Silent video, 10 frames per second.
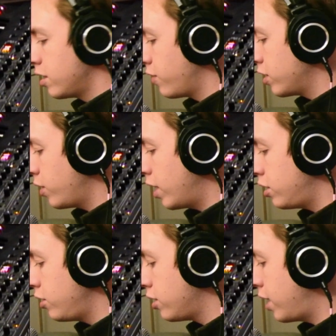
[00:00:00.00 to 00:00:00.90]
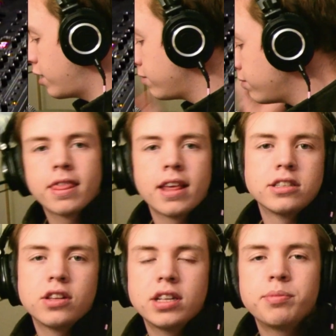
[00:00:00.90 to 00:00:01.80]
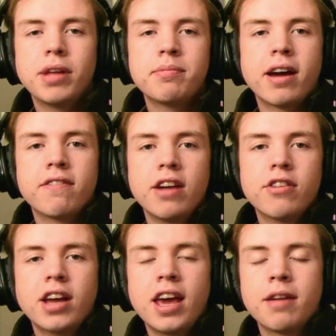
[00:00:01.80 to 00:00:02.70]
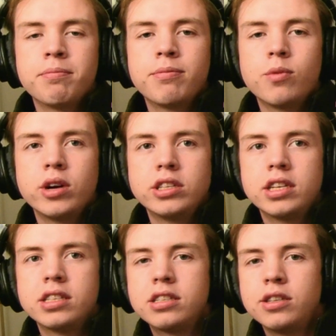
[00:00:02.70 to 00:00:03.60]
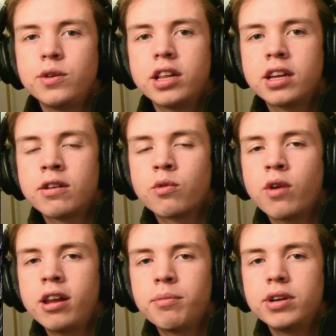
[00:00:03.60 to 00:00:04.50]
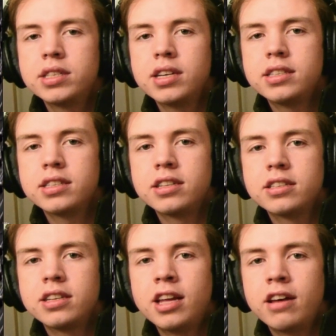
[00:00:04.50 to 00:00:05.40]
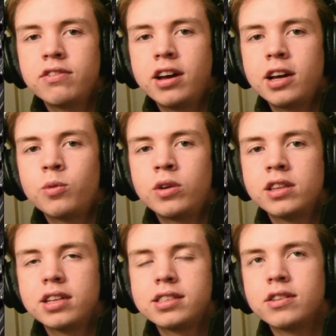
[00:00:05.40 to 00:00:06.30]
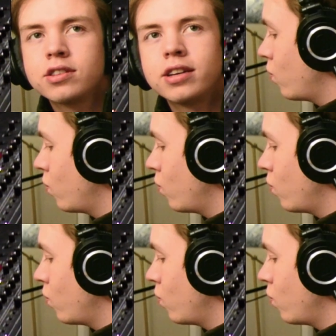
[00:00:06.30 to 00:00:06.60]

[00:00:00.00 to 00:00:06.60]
first we got to choose a sound. So let's play my favorite game, which is to click on random presets until I find one that sounds good.